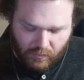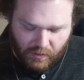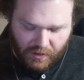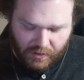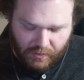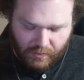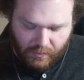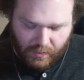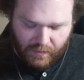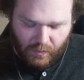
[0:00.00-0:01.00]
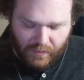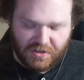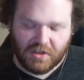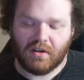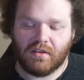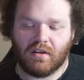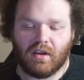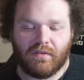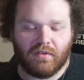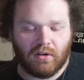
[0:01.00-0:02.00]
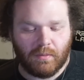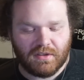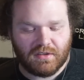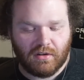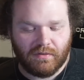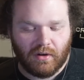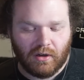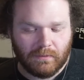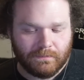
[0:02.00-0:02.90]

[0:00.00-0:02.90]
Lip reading: You know, we've shit on the knife a little bit so far,